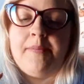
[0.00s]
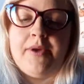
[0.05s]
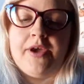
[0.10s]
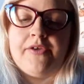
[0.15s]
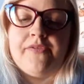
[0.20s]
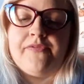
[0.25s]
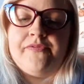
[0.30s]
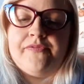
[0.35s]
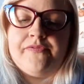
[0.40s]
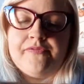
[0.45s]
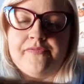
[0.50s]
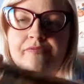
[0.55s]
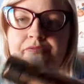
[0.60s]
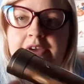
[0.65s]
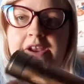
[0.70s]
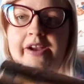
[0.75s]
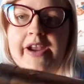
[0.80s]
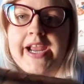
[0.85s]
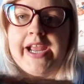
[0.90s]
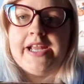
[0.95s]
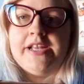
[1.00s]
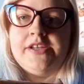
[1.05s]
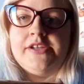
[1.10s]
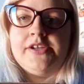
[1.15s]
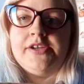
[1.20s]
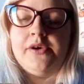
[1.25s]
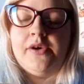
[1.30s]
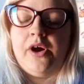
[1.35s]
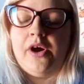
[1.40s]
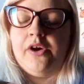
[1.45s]
both very
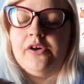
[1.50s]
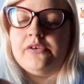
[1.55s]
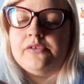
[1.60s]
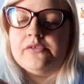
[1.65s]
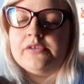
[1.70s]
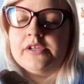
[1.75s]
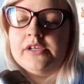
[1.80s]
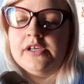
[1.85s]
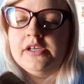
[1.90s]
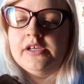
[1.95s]
into old